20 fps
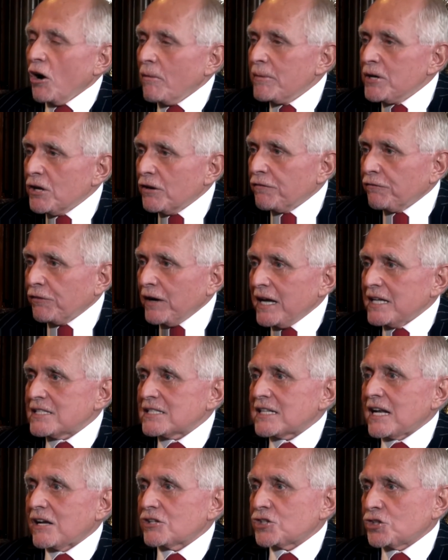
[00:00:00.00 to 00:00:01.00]
Show me your
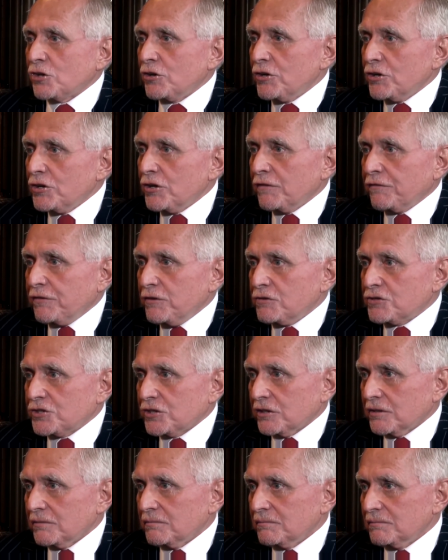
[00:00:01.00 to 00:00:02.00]
friends and I'll show you your
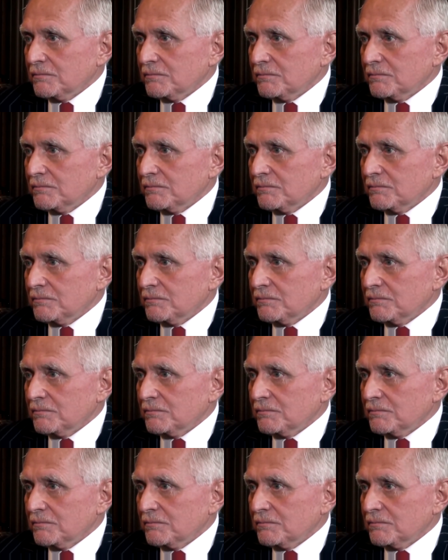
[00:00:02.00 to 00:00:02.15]
future.